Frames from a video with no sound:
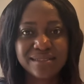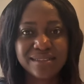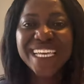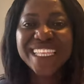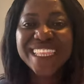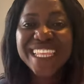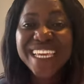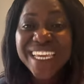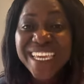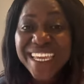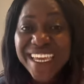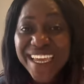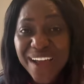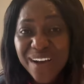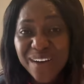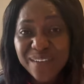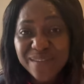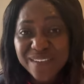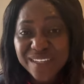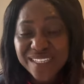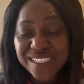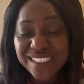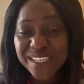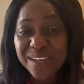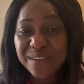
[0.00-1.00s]
Taking care
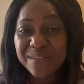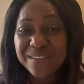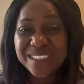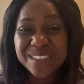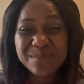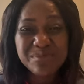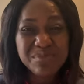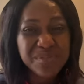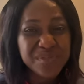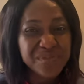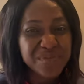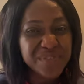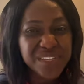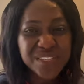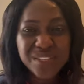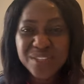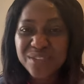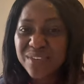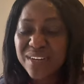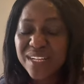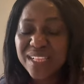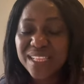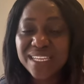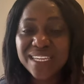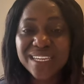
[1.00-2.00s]
of yourself
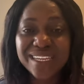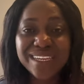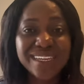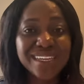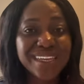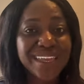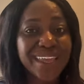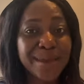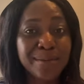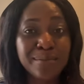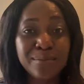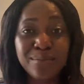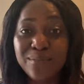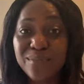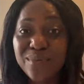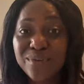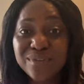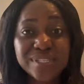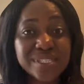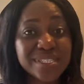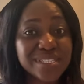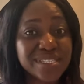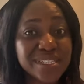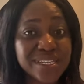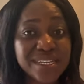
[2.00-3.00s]
spiritually,
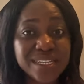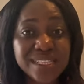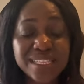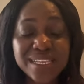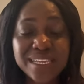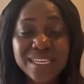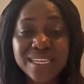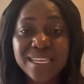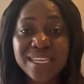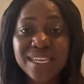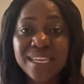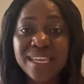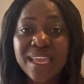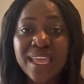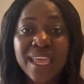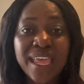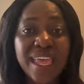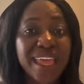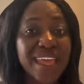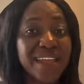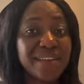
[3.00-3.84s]
emotionally,